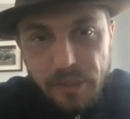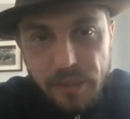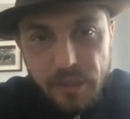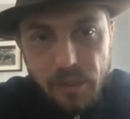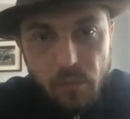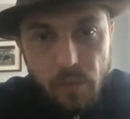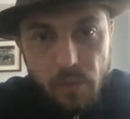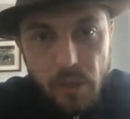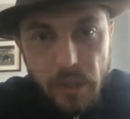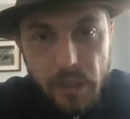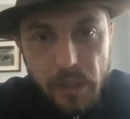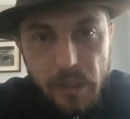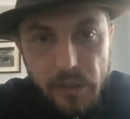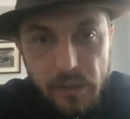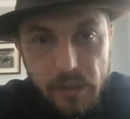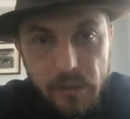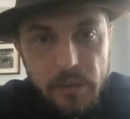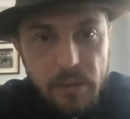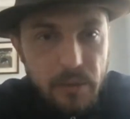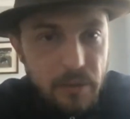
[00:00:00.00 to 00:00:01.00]
be
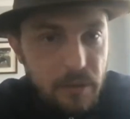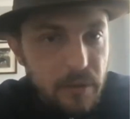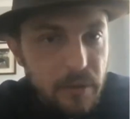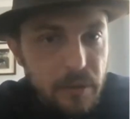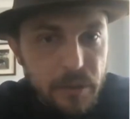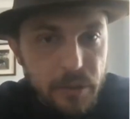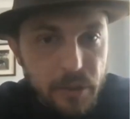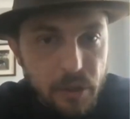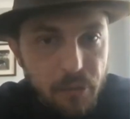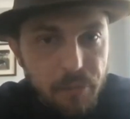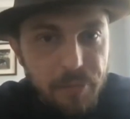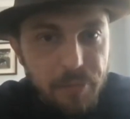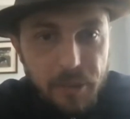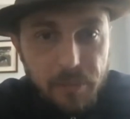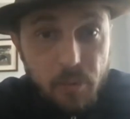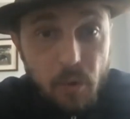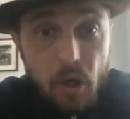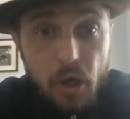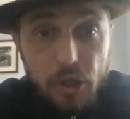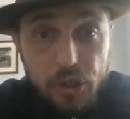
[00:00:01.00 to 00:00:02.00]
when, you know,
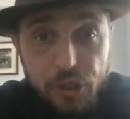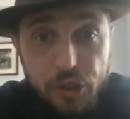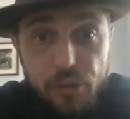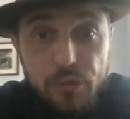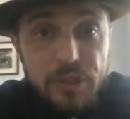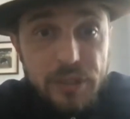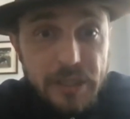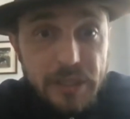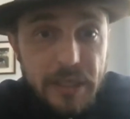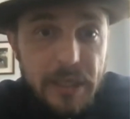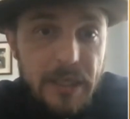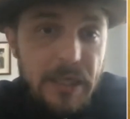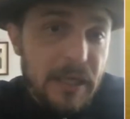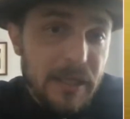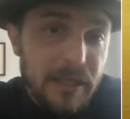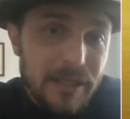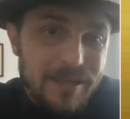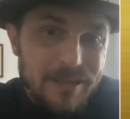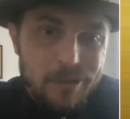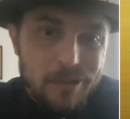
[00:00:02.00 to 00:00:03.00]
people are using it and